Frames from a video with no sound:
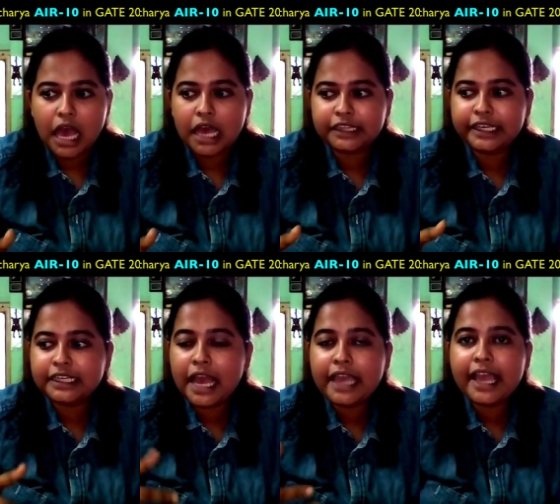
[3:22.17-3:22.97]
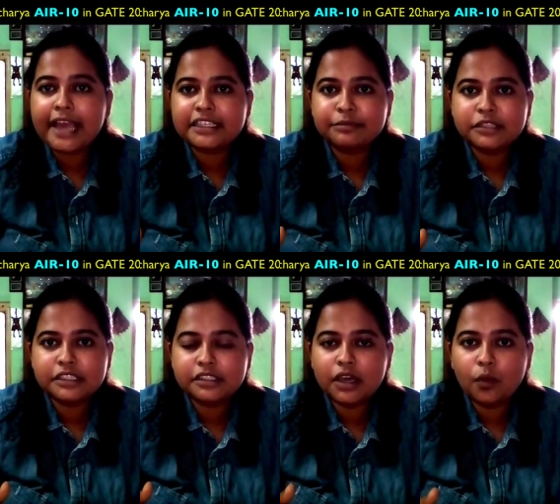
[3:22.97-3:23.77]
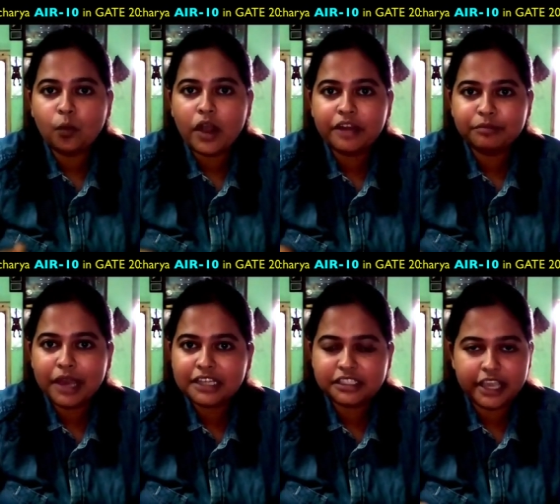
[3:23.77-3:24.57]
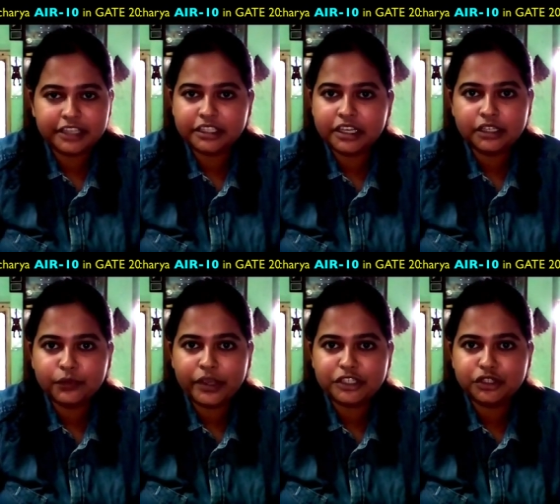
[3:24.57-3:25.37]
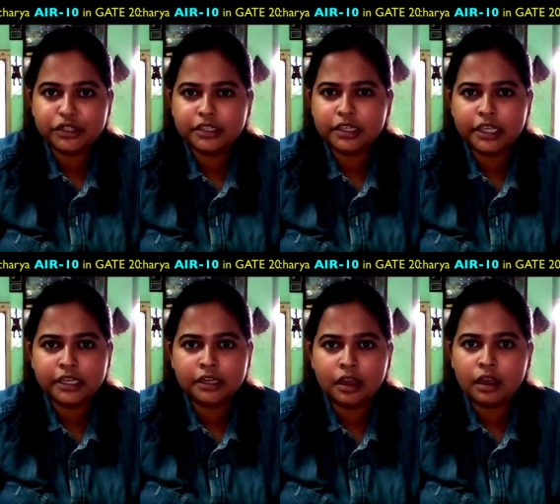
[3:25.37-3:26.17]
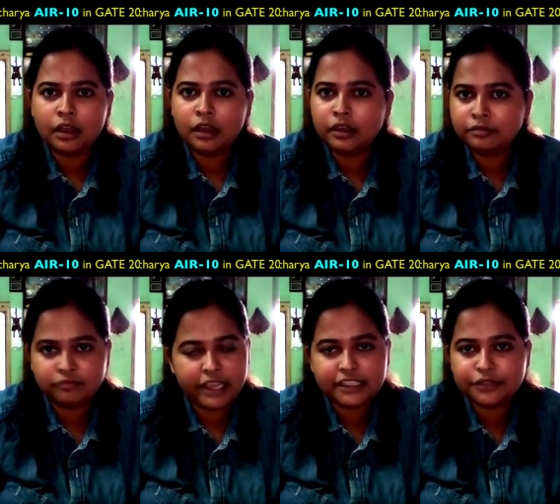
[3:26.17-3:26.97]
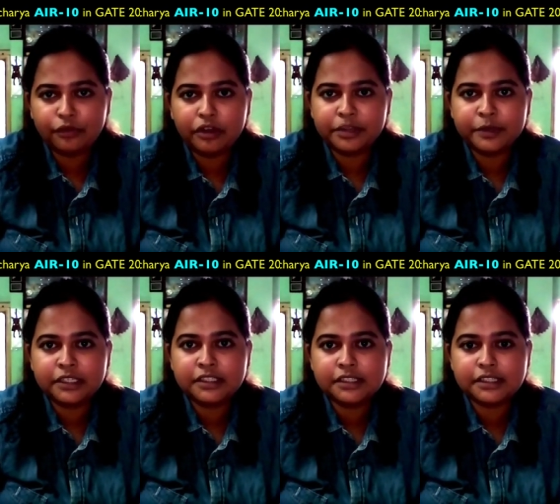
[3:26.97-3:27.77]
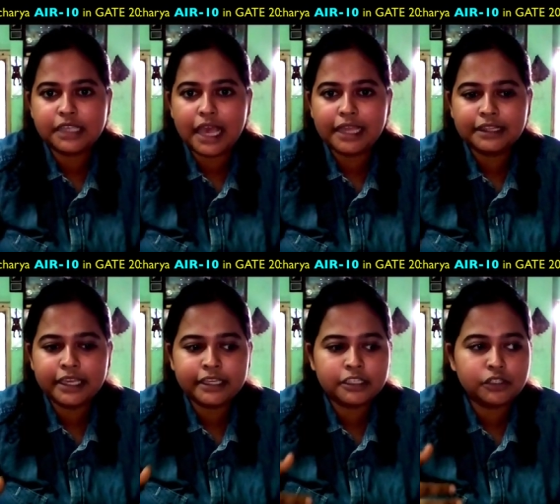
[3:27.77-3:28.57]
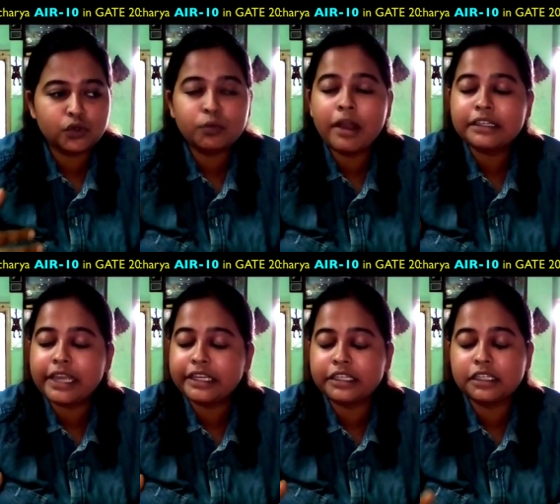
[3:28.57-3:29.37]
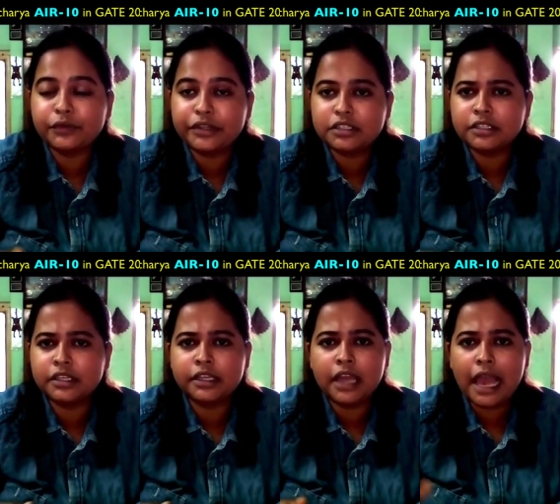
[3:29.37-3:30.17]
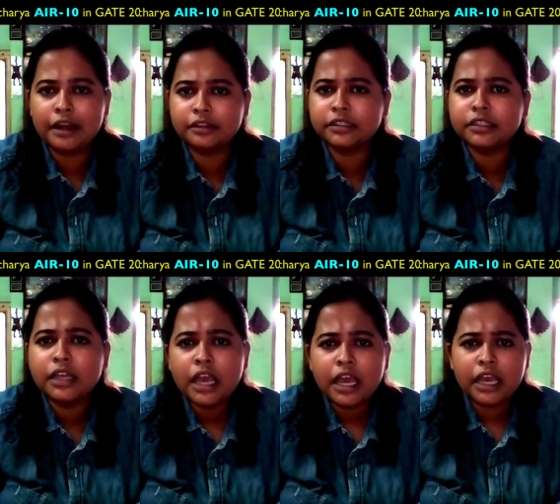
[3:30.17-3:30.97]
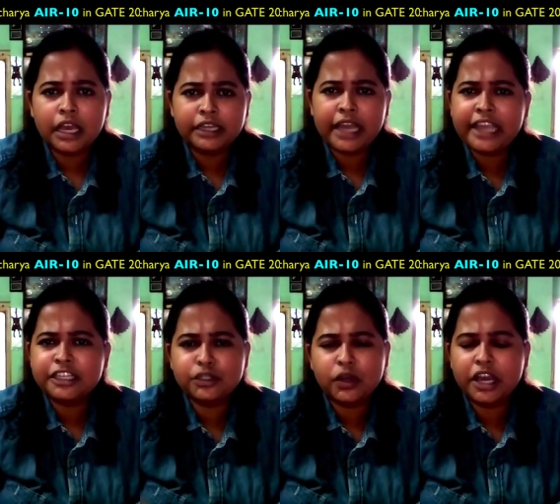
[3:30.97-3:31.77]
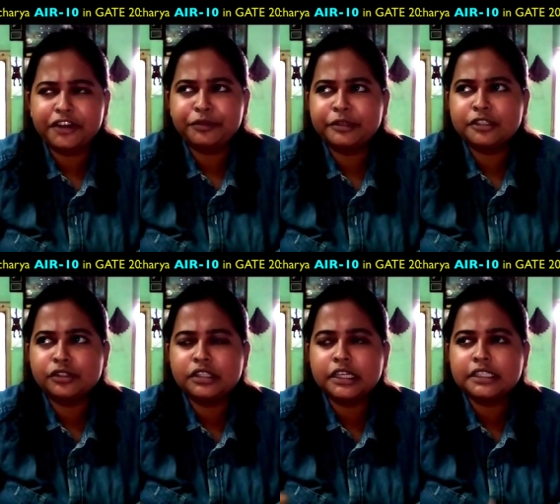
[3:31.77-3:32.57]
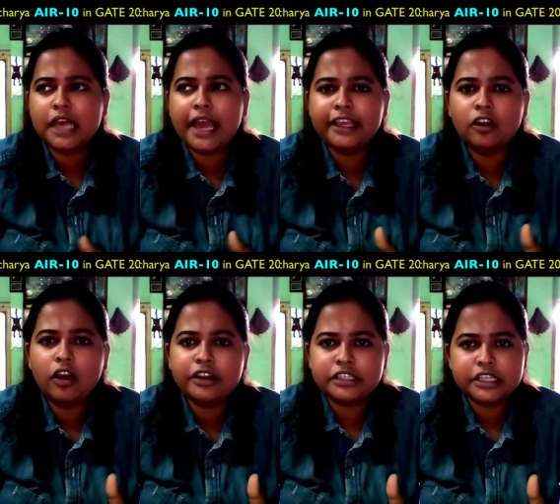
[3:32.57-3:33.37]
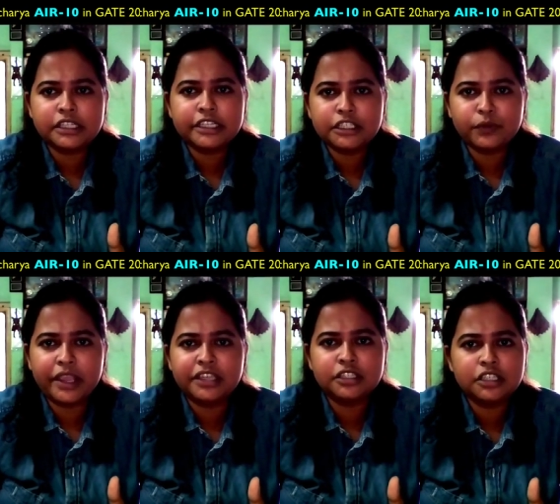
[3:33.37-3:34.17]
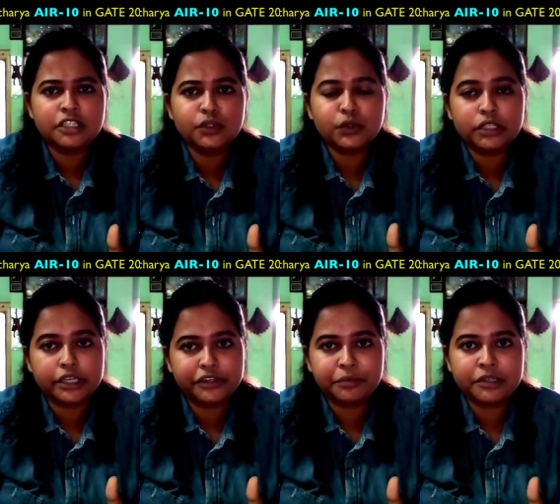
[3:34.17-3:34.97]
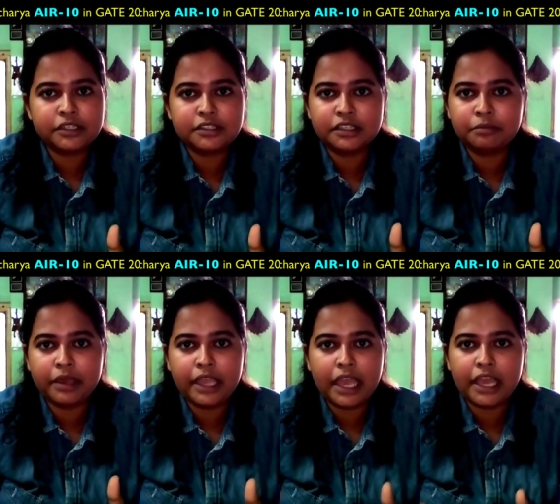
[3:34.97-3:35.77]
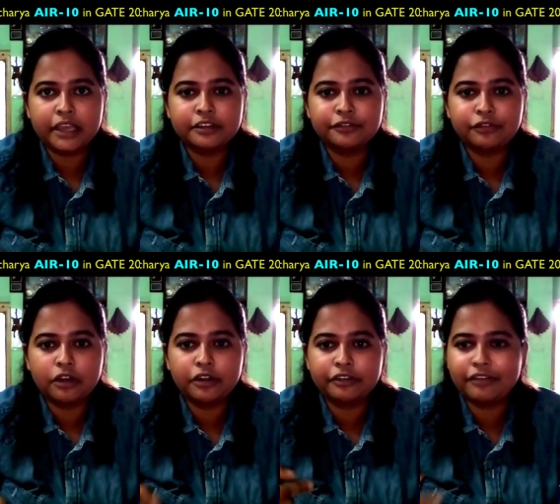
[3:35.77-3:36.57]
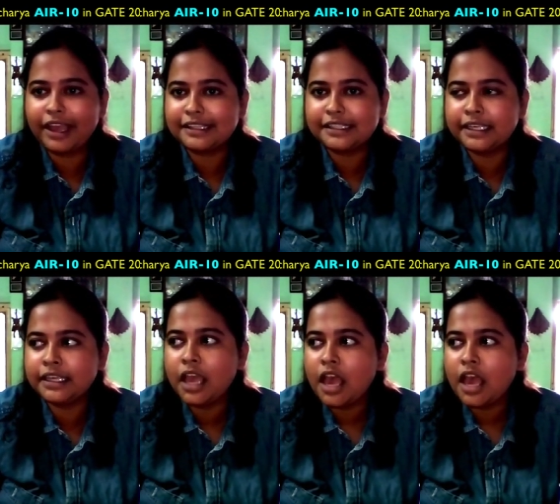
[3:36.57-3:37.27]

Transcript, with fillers: Uh, then I attempted the one mark technical question in uh, next forty minutes, and then the two mark technical question in another uh, ninety to one hundred minutes. So thus I got nearly twenty to thirty minutes in my hand for revising.